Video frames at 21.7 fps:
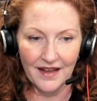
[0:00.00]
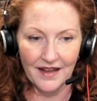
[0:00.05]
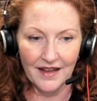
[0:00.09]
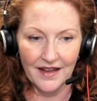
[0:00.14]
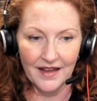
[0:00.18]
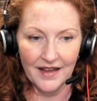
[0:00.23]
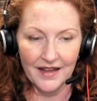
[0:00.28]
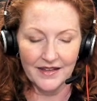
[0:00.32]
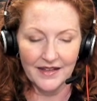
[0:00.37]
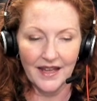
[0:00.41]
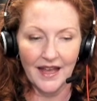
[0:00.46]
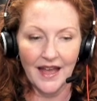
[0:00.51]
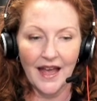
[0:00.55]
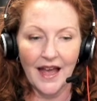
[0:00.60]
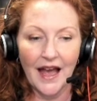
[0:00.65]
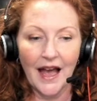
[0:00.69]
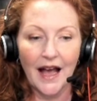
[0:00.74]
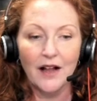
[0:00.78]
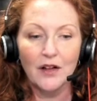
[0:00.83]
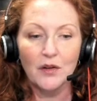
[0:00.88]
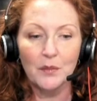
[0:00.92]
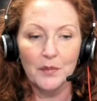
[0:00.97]
And
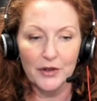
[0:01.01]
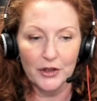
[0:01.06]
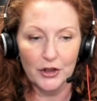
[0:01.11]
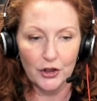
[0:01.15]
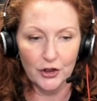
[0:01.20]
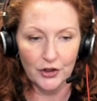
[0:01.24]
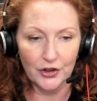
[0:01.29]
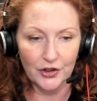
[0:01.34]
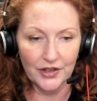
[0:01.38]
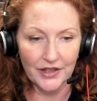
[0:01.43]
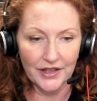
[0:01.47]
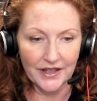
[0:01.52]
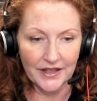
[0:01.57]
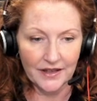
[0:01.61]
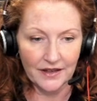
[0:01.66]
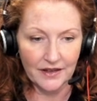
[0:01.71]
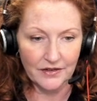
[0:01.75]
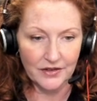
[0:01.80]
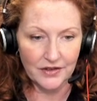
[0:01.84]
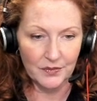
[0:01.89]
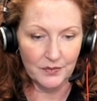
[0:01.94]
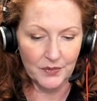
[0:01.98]
Albuquerque,
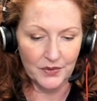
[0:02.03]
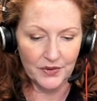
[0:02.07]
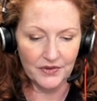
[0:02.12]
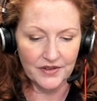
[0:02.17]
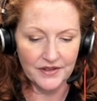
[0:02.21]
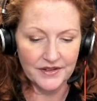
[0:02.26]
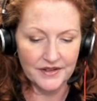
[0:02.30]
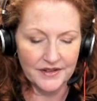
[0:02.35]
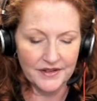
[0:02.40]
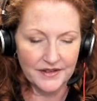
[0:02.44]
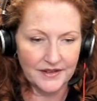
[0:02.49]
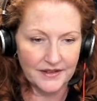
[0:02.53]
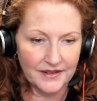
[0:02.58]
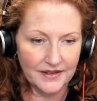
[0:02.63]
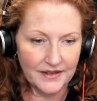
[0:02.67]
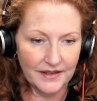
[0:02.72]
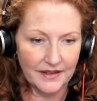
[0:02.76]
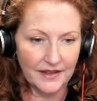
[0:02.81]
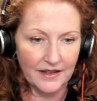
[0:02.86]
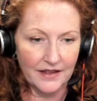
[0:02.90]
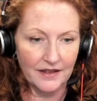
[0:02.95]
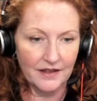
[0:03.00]
I should put this as a
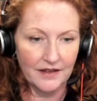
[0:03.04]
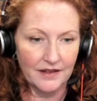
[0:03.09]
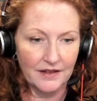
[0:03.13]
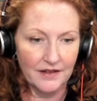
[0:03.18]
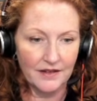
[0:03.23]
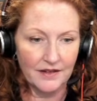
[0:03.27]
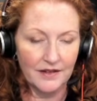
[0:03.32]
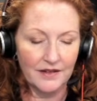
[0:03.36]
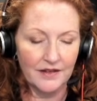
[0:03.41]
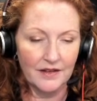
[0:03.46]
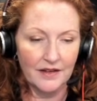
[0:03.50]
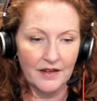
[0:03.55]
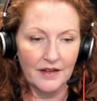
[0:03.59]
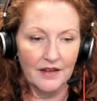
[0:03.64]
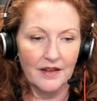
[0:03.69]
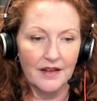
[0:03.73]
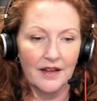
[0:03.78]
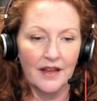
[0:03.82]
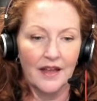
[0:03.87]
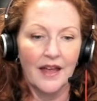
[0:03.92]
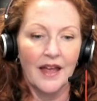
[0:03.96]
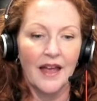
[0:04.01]
city.
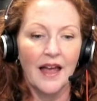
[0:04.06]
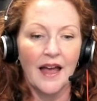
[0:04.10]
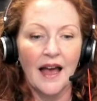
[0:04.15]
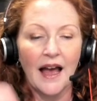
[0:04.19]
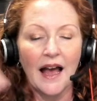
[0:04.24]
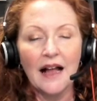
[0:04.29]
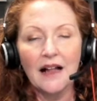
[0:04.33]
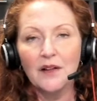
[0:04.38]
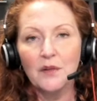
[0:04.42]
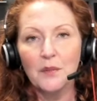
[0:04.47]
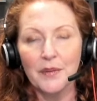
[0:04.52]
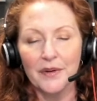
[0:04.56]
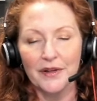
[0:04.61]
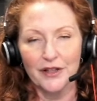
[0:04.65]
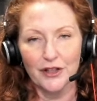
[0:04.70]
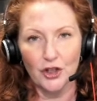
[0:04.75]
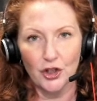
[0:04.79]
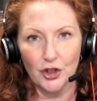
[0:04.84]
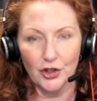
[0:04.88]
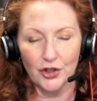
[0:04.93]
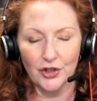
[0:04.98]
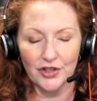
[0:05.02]

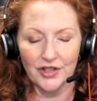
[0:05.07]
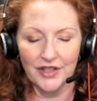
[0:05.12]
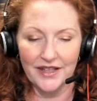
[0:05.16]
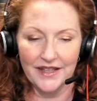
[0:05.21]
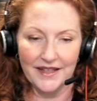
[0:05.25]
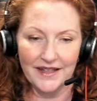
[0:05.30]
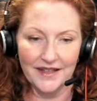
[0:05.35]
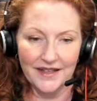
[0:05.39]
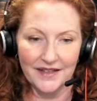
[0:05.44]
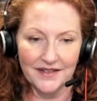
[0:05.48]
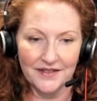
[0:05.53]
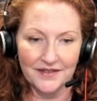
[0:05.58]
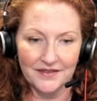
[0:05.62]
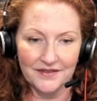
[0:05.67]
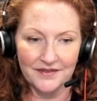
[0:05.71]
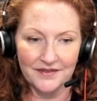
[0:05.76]
Albuquerque.